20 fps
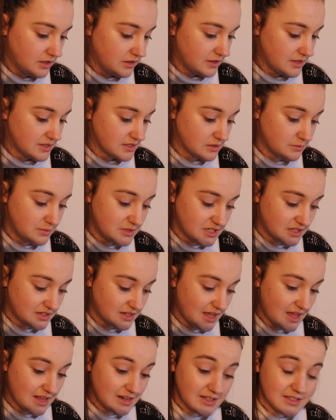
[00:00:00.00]
This can be done
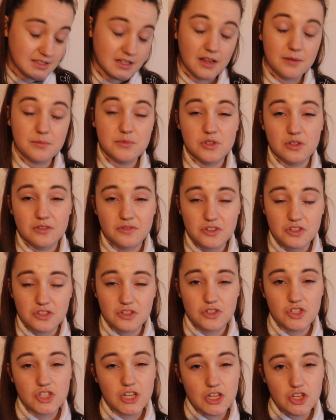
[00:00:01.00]
at any time, so if you
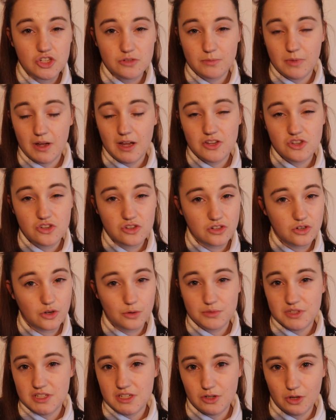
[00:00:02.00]
do change your mind, you can
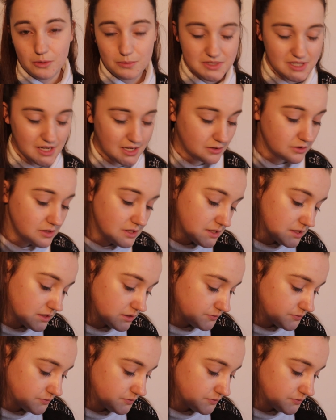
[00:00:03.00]
opt in and opt out.